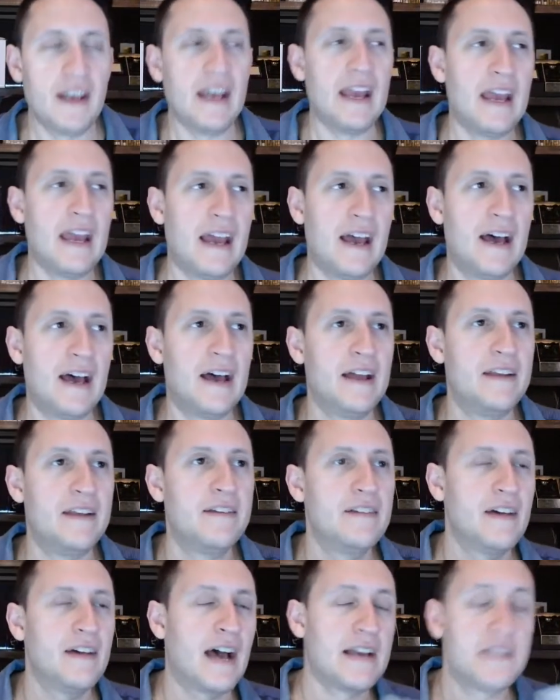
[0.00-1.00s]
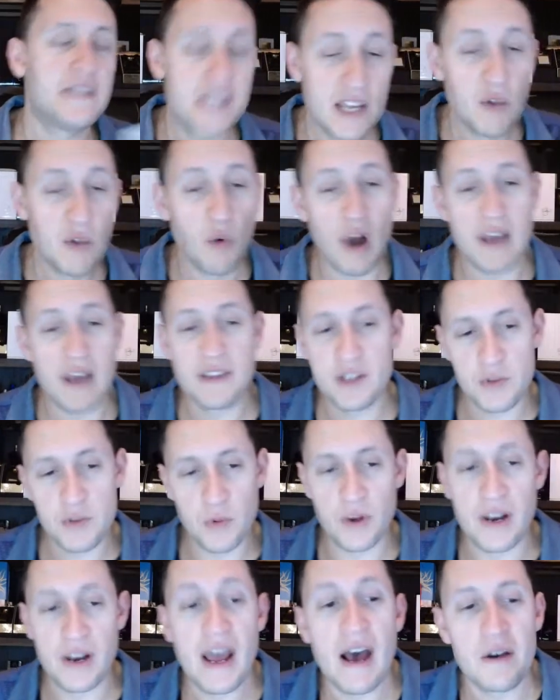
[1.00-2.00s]
And I see why this
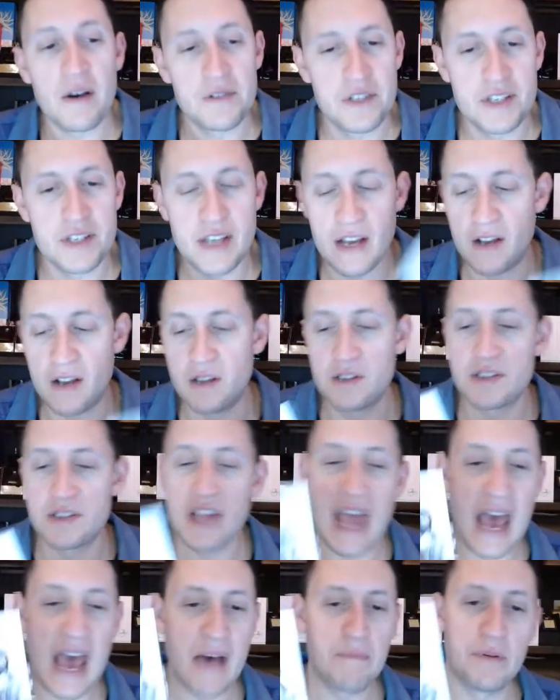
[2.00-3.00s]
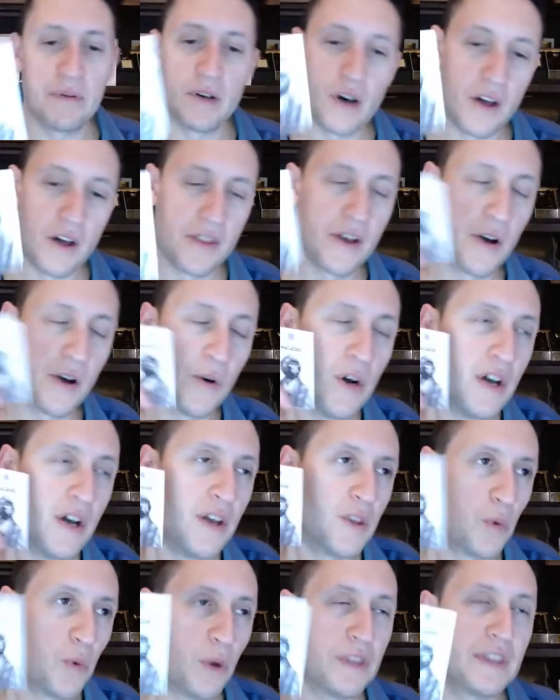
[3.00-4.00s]
one outsells Apple. Although
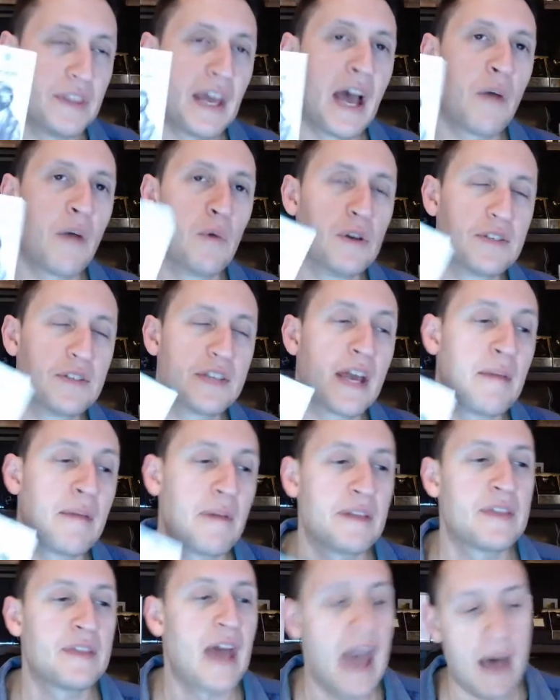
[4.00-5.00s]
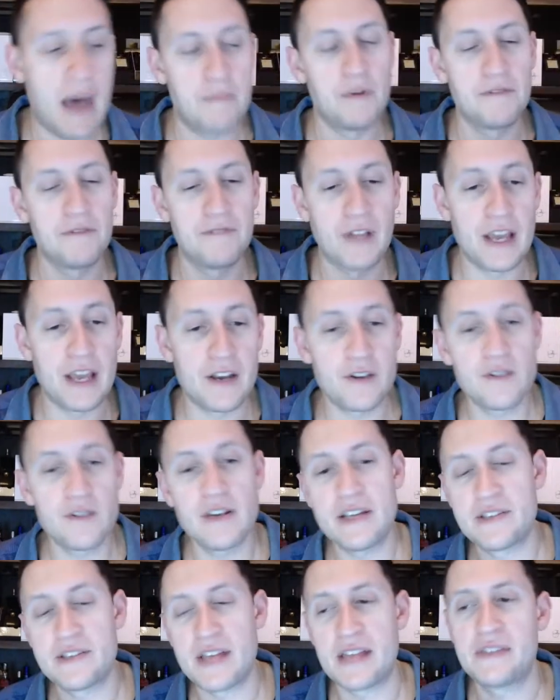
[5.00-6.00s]
the one thing I will say about the Apple
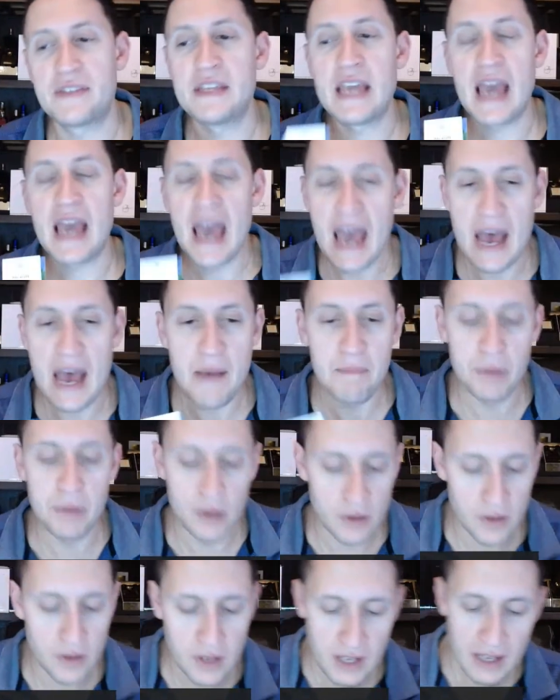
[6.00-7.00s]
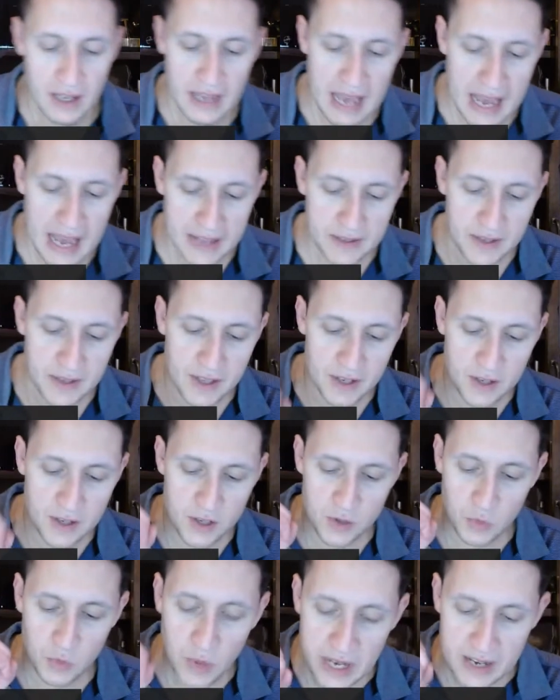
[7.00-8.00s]
flanker is that the Apple adds
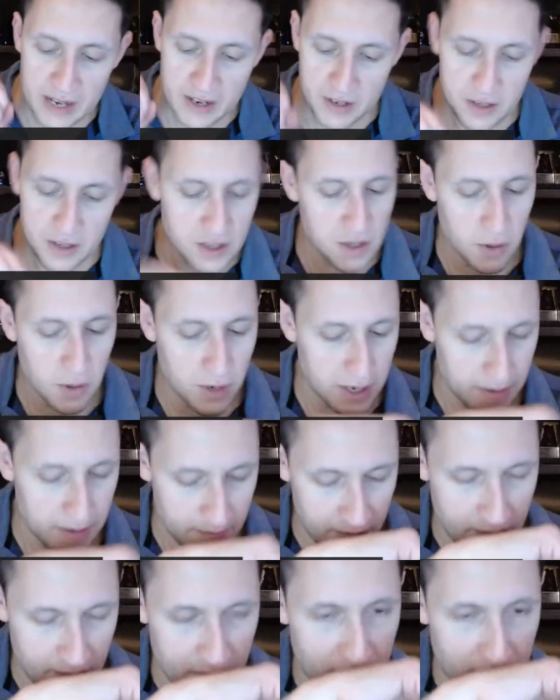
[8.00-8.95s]
this sweetness to it.